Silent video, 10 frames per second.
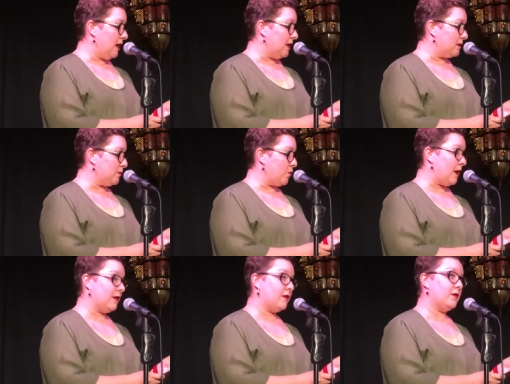as
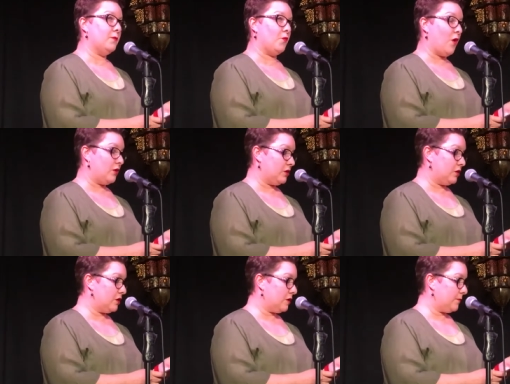breath
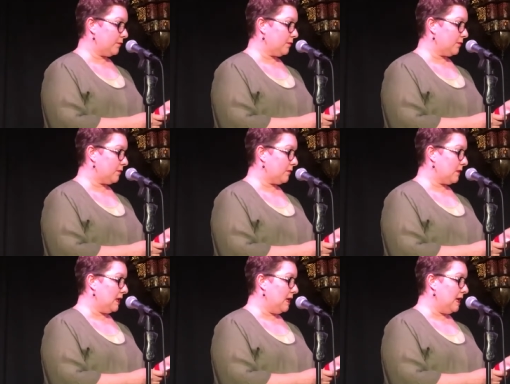brushed.
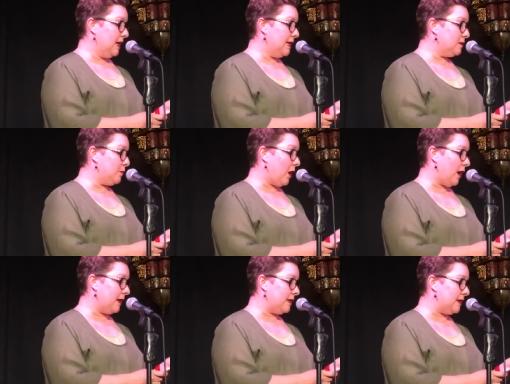His
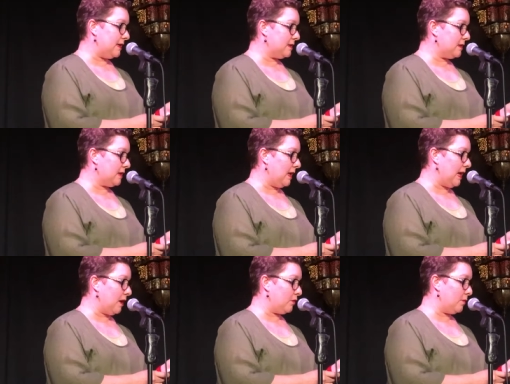blindness
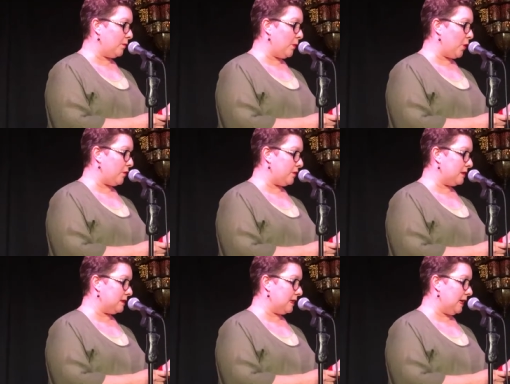allowed them both
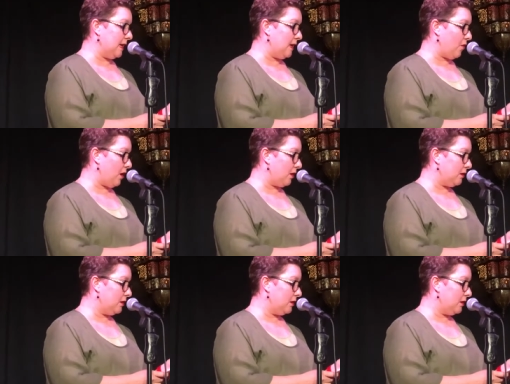to see clearer.